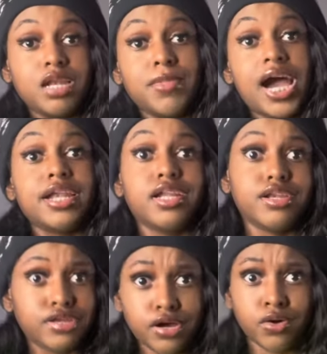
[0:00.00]
behind the
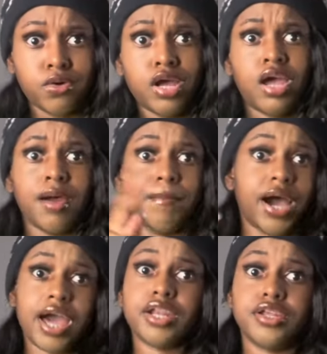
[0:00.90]
door,
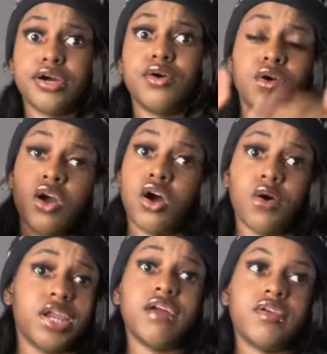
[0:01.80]
by the door, or
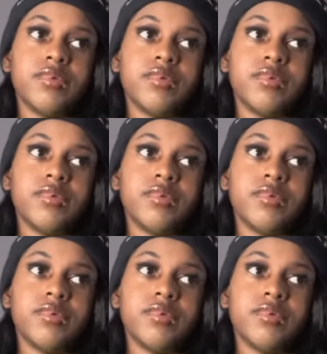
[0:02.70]
whatever.